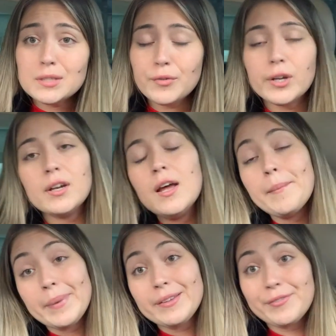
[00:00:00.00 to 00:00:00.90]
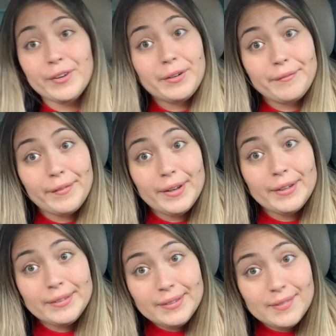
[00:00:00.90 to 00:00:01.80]
friend. Best friend and
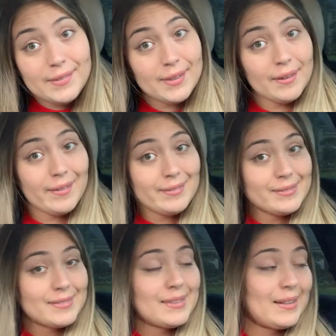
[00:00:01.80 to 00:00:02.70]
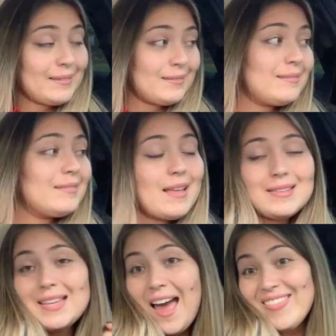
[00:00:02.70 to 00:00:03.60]
friend, you know? So let's
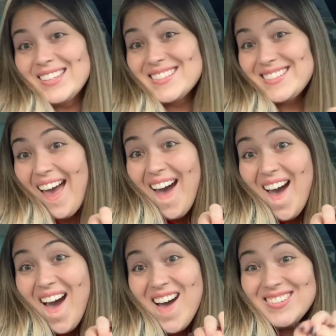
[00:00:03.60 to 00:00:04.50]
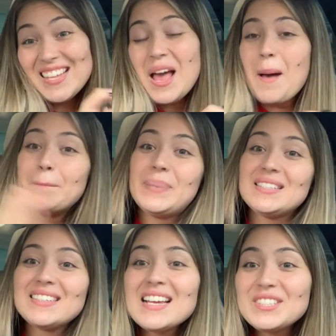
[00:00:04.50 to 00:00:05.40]
see how this goes. But
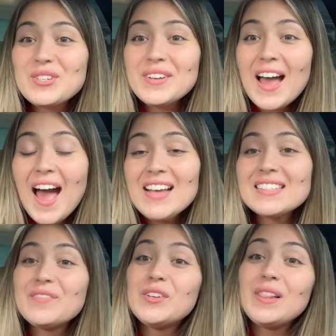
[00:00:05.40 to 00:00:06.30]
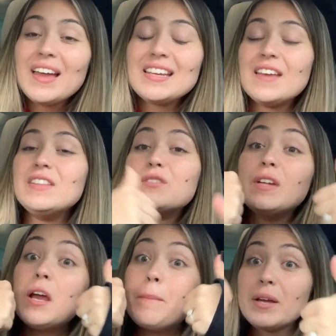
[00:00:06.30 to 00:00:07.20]
stay tuned, guys. If you like, give this
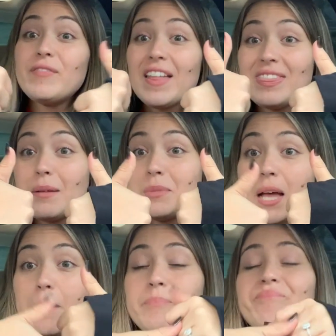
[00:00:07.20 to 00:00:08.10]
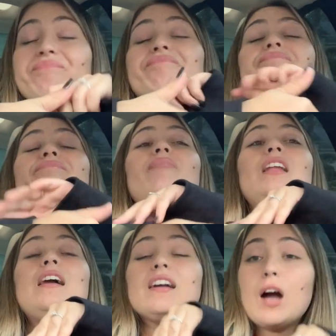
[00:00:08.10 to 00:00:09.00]
video a big fat thumbs up.
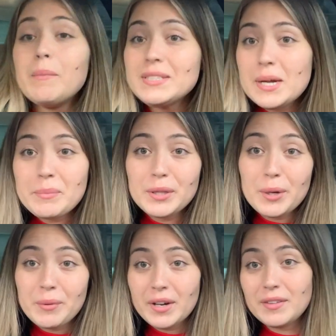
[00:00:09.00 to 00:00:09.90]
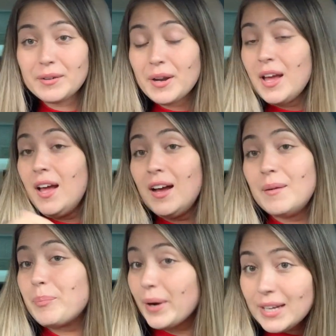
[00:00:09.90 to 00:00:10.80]
Comment down below what other
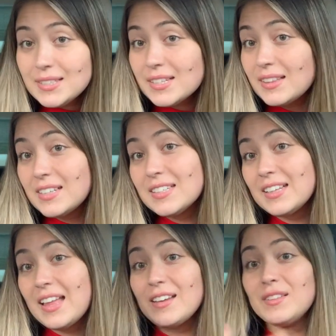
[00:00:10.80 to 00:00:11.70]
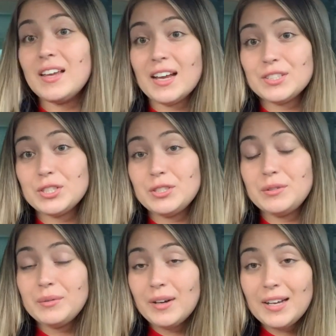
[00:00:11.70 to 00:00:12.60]
pranks and things like that you think I should
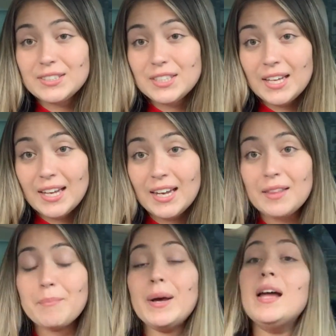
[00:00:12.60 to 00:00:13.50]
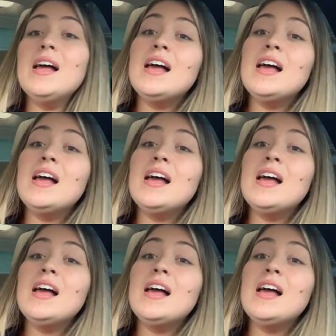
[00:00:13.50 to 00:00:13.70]
do. I should get Kenneth. But